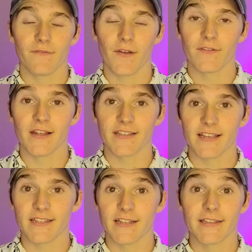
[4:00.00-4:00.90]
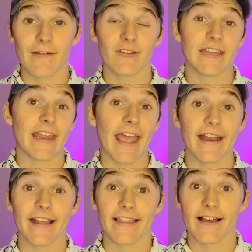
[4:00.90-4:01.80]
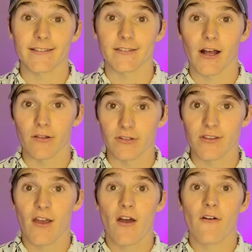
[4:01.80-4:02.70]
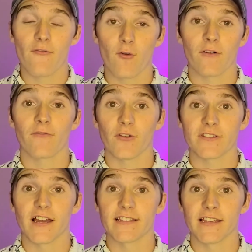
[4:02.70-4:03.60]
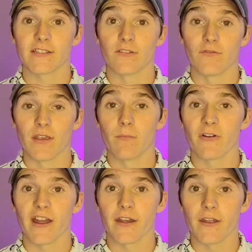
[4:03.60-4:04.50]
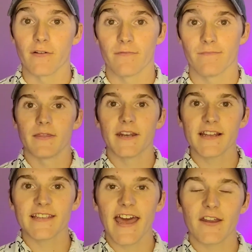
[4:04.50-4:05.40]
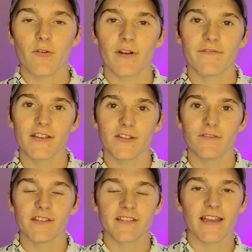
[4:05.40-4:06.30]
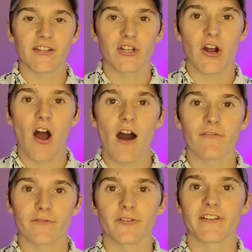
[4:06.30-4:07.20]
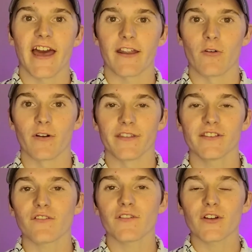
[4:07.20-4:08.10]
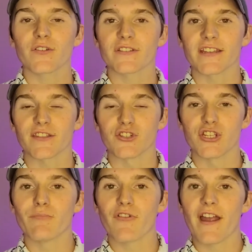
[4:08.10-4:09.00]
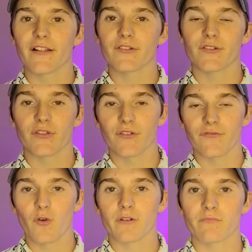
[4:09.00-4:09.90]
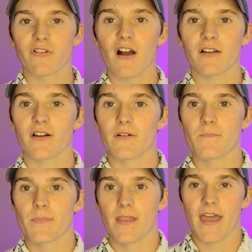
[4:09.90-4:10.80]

$50, $60, $70, and $80,000 for a full-size SUV, brand new. The next category of SUVs is actually our off-road category. These are vehicles like the Jeep Wrangler, the Ford Bronco,